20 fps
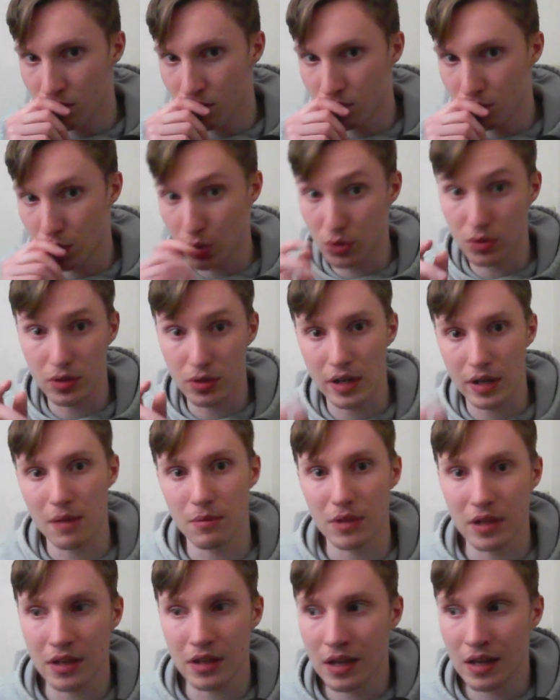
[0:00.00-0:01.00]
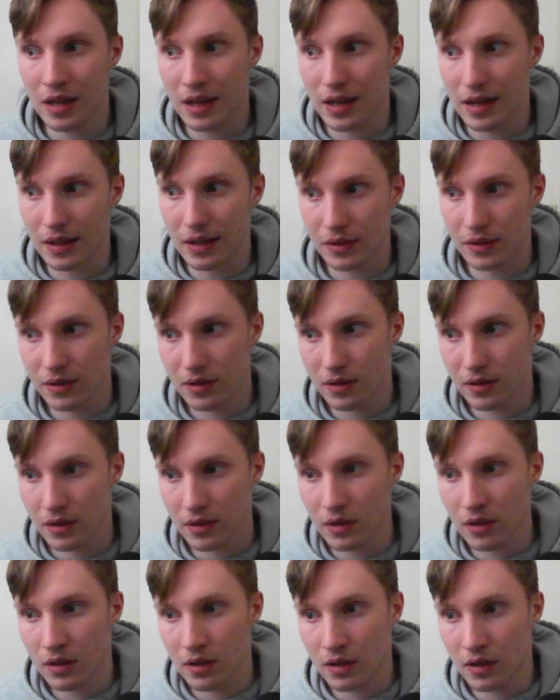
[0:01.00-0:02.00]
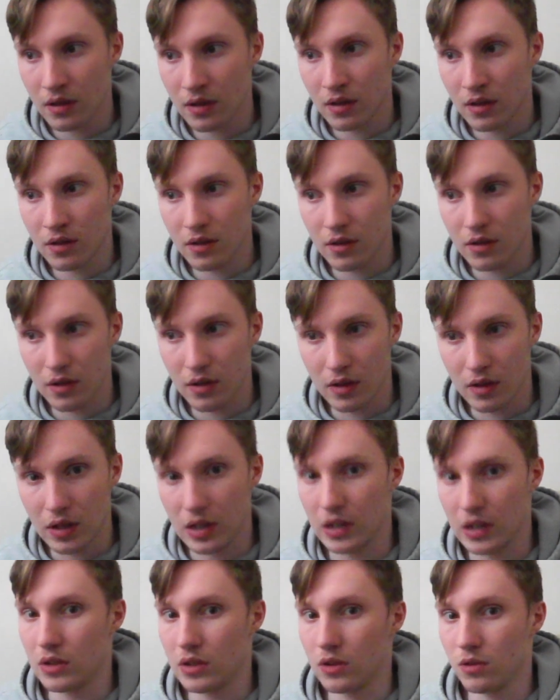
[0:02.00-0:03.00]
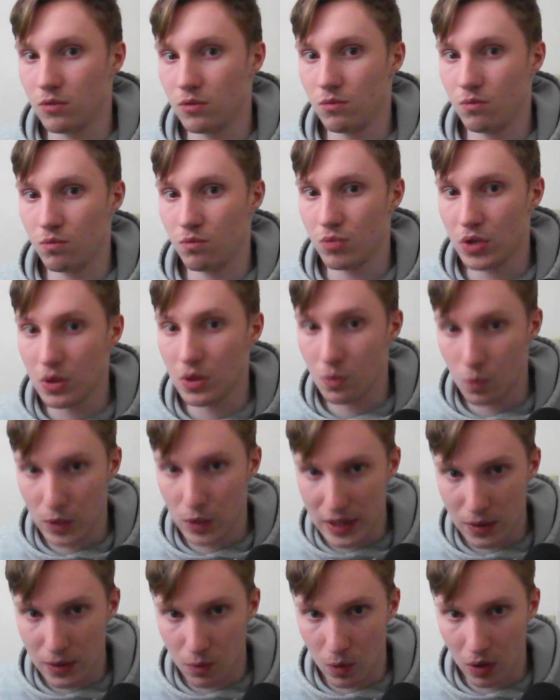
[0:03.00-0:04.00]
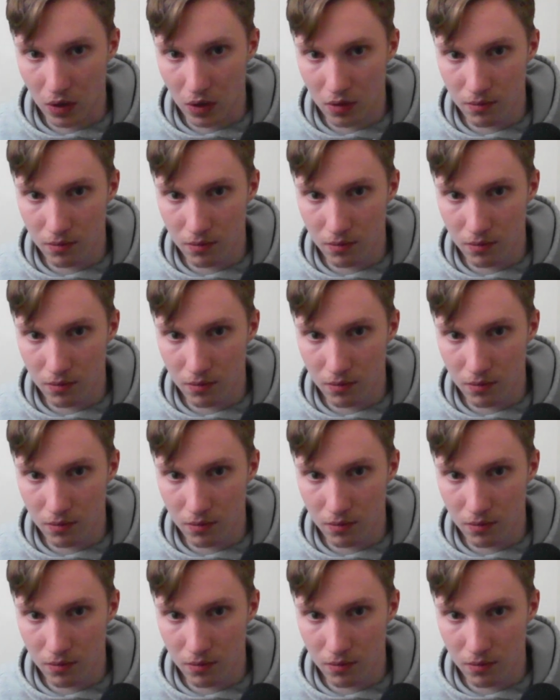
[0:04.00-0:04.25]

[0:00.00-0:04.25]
Personally, I mean, it's a pretty weak word,